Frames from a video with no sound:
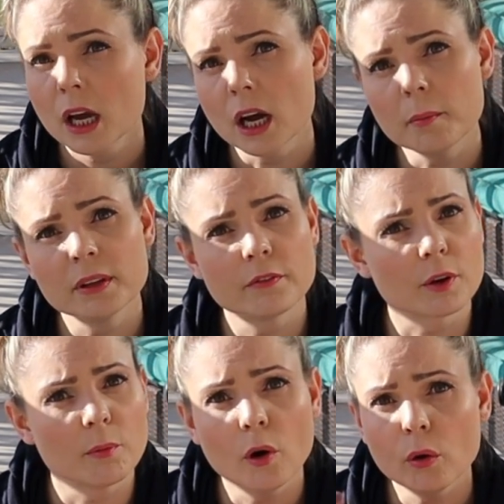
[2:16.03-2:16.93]
coming
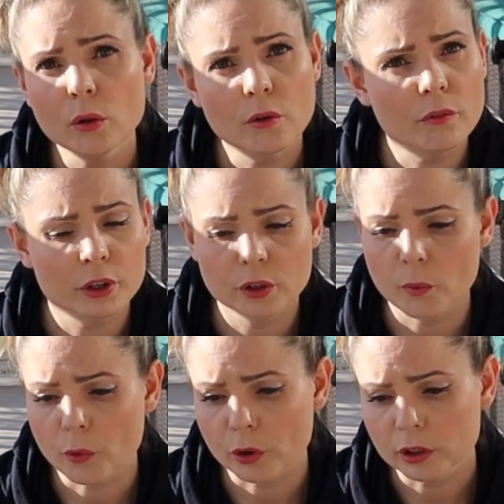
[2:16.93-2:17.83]
from all over the
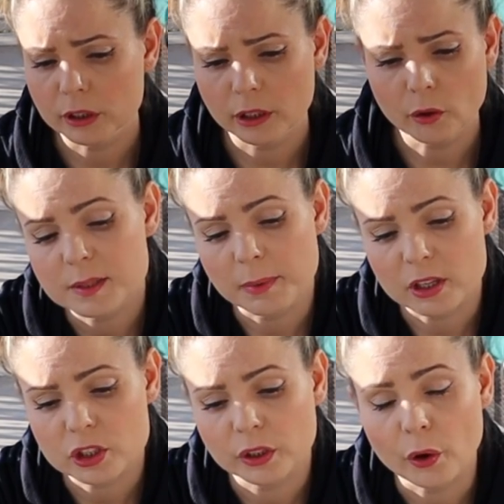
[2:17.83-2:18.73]
world,
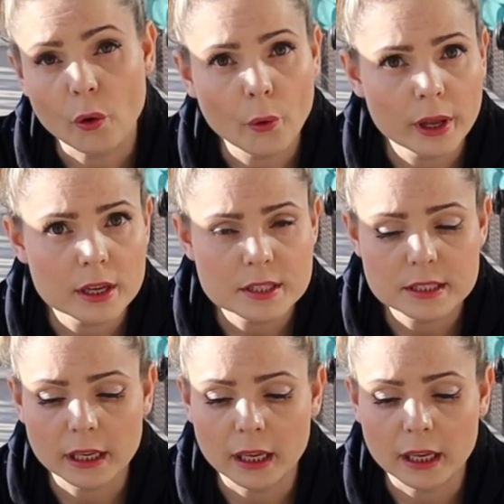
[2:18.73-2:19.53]
especially Hoyas,